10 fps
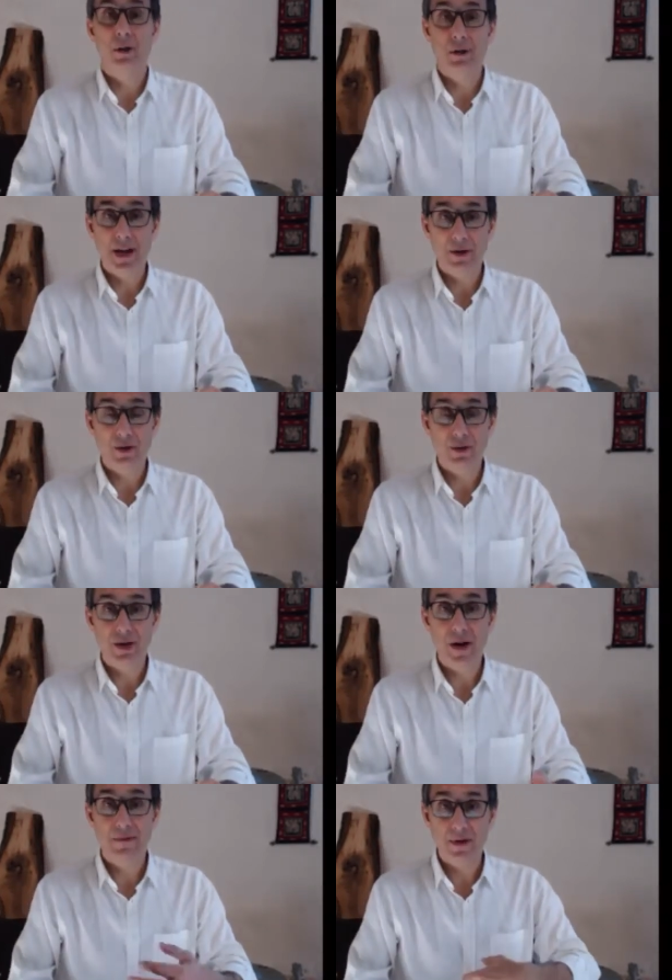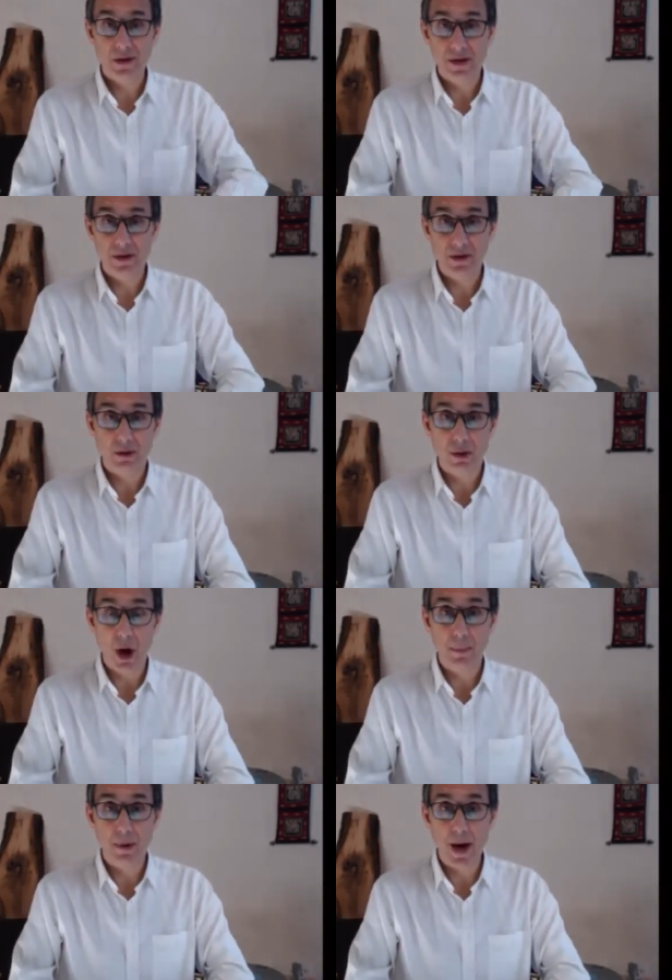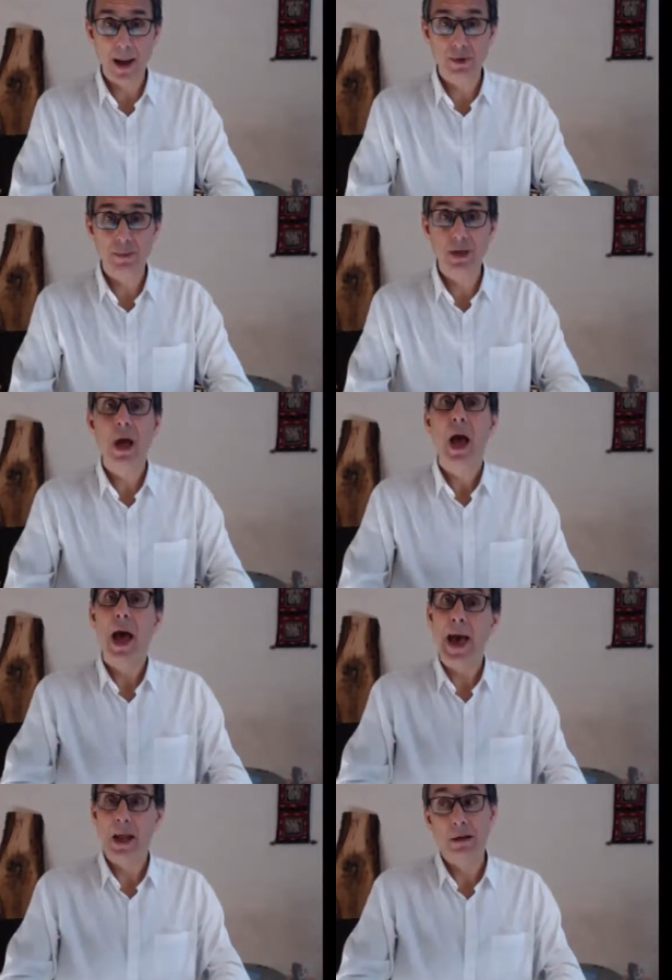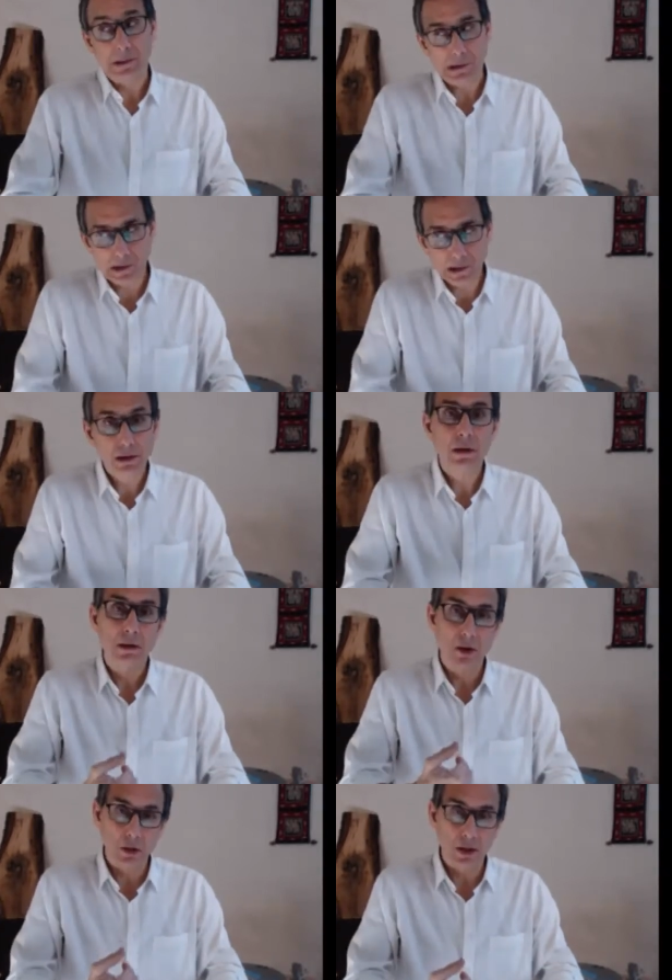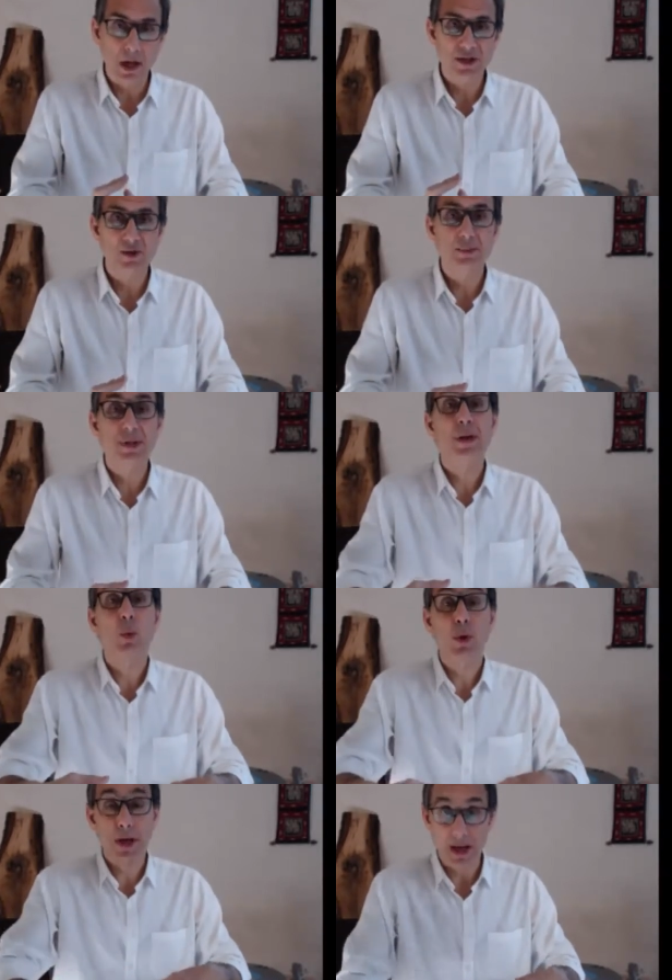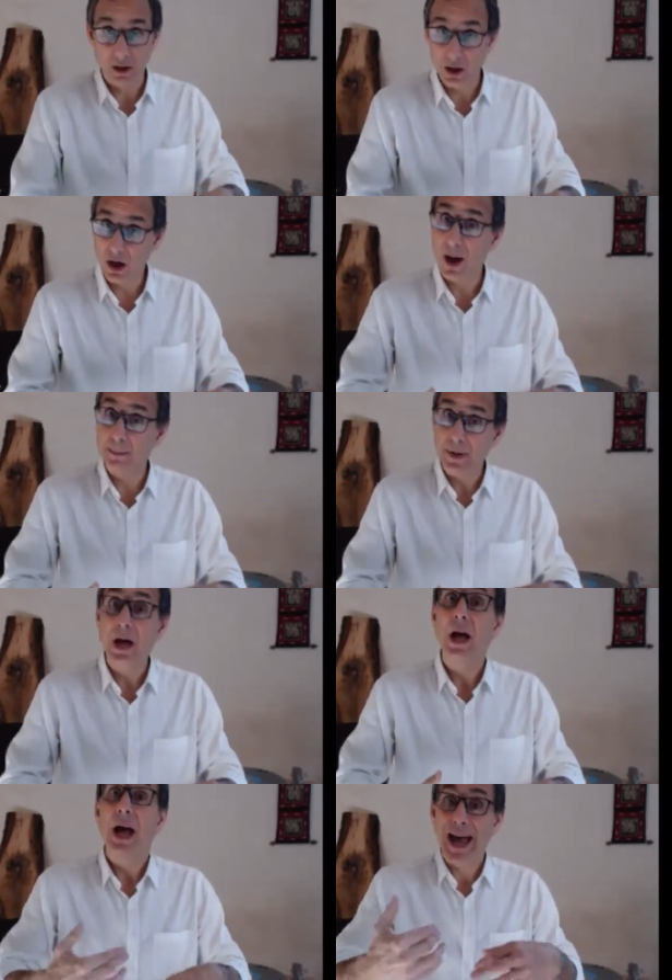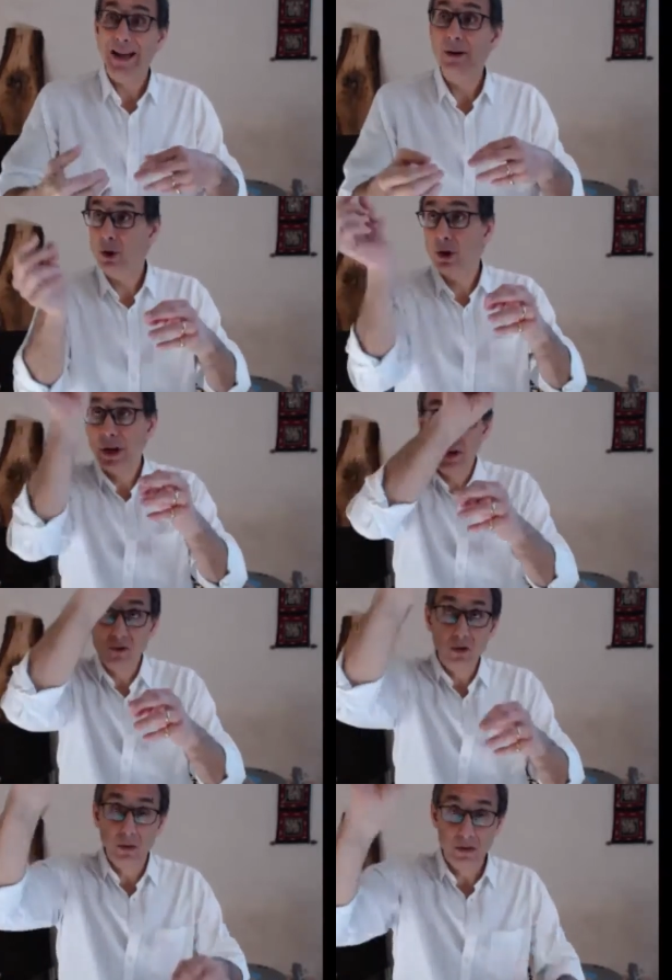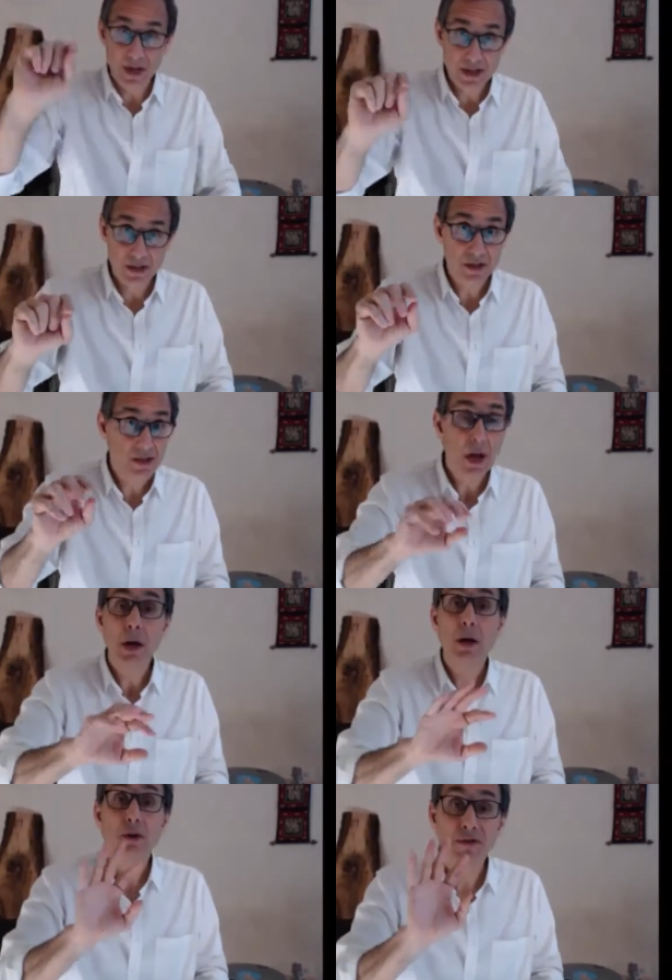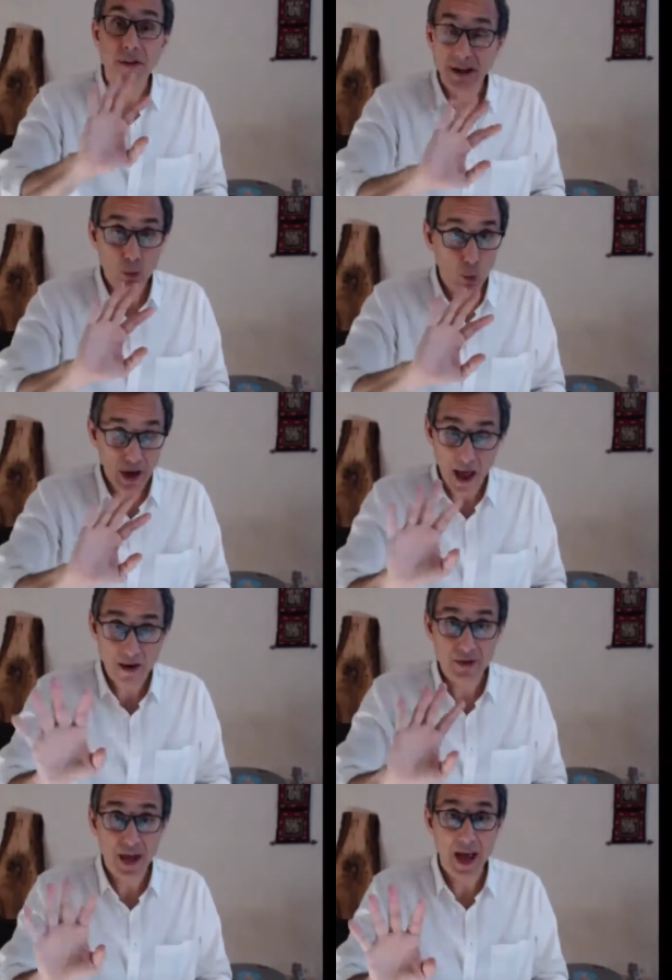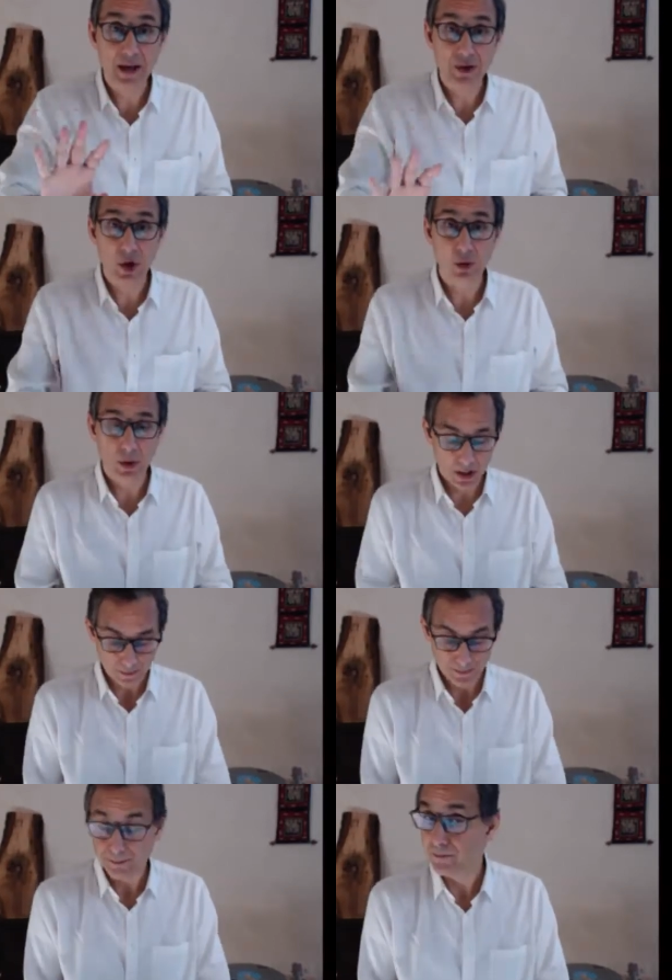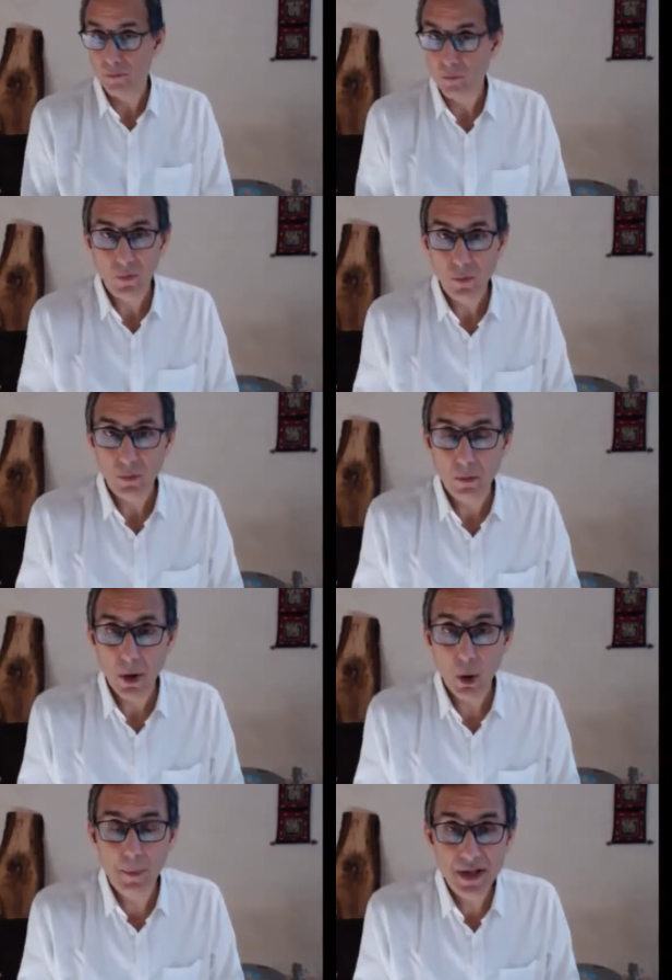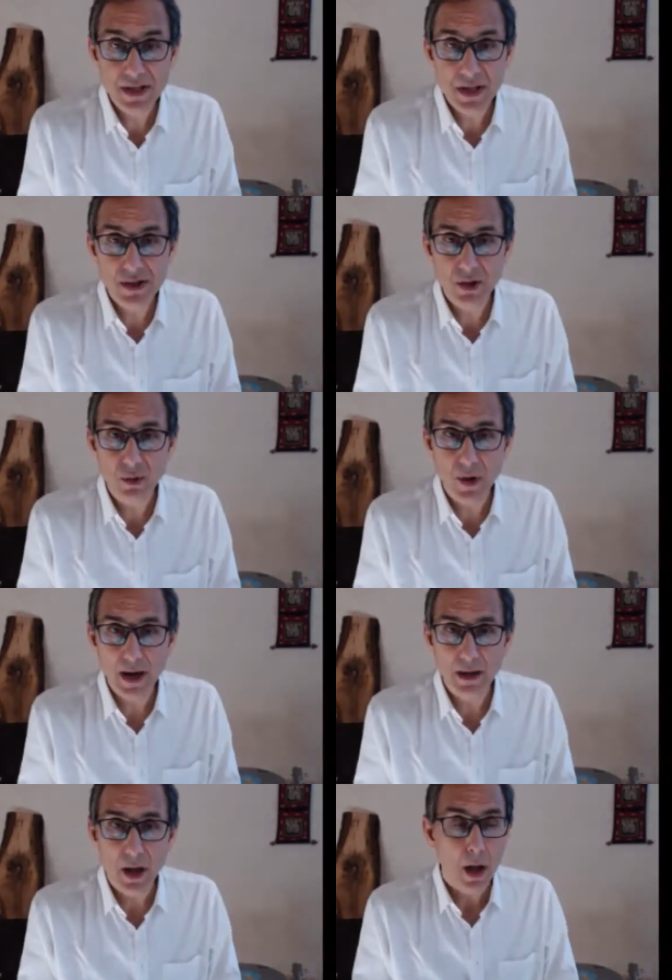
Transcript: look down your esophagus into your upper abdomen, and uh, colonoscopy, where they got to look up and look into your intestines to find whatever the heck is going on. It all makes sense to you, right?